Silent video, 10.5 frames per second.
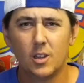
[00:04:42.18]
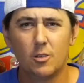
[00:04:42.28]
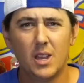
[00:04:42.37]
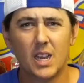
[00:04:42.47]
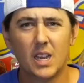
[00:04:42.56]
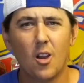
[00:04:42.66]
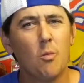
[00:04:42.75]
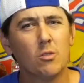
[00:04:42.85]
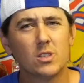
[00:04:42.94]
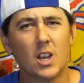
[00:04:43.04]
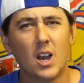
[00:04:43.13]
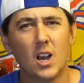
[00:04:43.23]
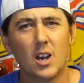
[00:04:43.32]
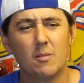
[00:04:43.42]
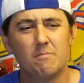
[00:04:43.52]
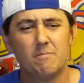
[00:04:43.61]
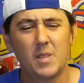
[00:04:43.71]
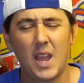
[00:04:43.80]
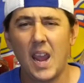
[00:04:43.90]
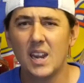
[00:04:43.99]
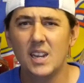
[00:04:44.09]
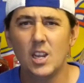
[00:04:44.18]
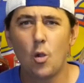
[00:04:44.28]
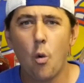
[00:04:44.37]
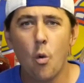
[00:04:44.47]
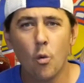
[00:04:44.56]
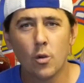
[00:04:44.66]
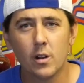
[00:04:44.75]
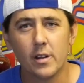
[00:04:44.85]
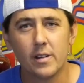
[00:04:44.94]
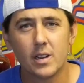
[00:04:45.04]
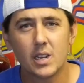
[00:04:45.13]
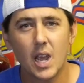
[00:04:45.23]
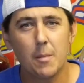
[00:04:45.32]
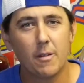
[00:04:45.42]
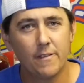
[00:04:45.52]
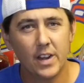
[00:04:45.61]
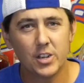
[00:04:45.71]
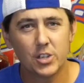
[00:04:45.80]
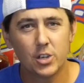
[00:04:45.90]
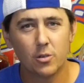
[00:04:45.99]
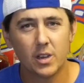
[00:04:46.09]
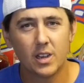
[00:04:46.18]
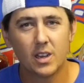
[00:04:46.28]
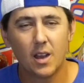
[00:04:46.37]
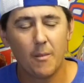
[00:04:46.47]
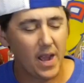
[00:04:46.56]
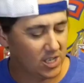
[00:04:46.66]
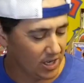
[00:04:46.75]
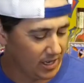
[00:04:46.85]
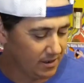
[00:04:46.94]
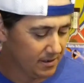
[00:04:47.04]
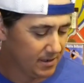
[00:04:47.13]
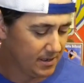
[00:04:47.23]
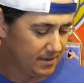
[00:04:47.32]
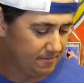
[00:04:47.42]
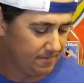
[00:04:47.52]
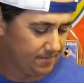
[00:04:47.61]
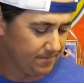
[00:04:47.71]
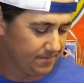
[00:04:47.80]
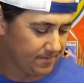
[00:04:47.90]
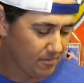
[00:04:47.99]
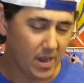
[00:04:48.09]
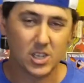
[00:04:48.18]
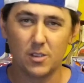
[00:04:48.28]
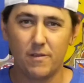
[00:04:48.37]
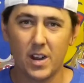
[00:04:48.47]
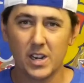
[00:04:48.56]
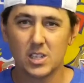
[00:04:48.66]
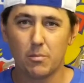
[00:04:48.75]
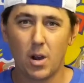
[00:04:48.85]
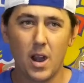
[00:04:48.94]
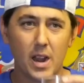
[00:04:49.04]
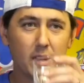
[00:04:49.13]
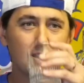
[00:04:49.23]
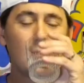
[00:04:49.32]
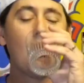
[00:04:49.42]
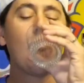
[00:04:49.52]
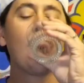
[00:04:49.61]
you get almost a candy corn type of finish to it. I'm actually very surprised.